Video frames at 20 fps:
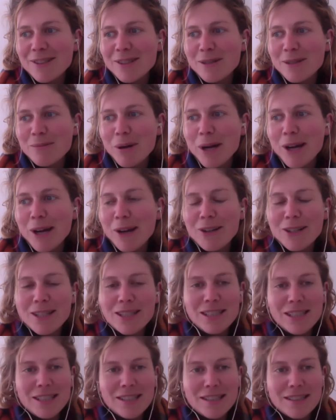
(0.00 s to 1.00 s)
a
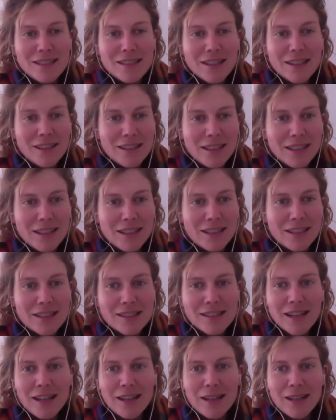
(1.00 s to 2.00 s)
biology study,
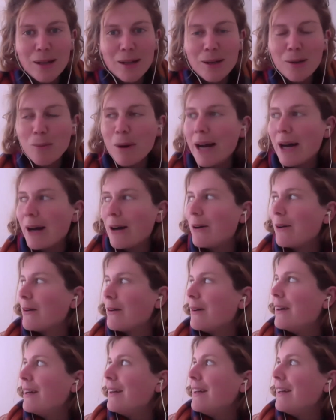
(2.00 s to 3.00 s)
decided, wow,
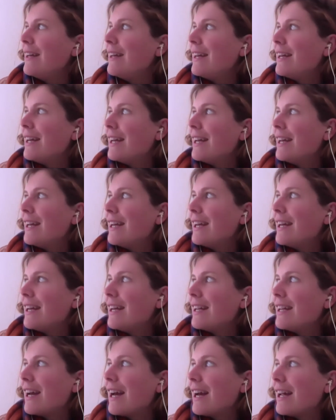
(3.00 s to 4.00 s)

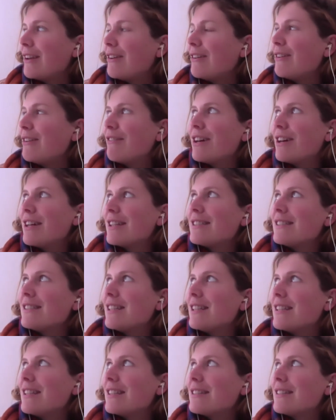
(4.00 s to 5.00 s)
at
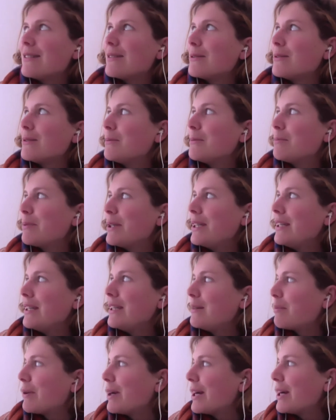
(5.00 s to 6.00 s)
university, this is all pretty
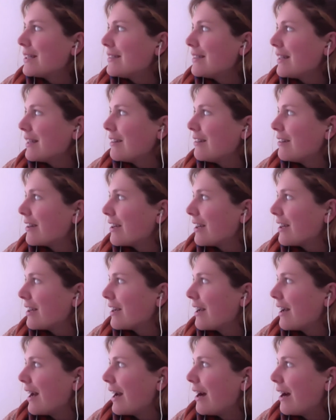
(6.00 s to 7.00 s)
depressing,
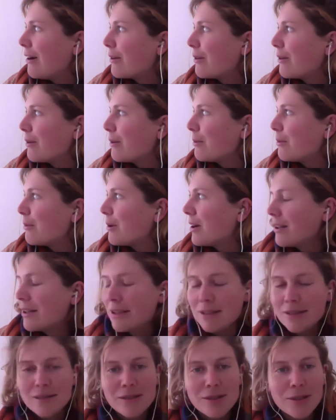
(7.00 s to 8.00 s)
looking at how the world
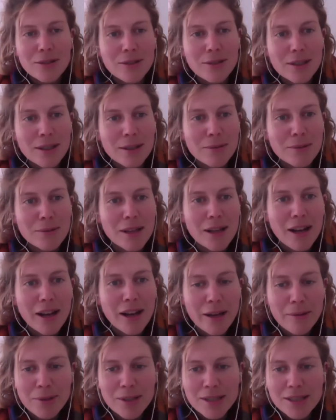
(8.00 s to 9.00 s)
is doing with
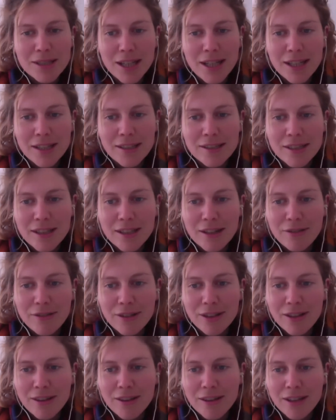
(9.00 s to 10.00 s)
climate change and
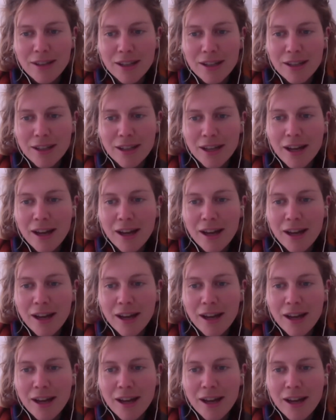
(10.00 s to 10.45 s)
everything,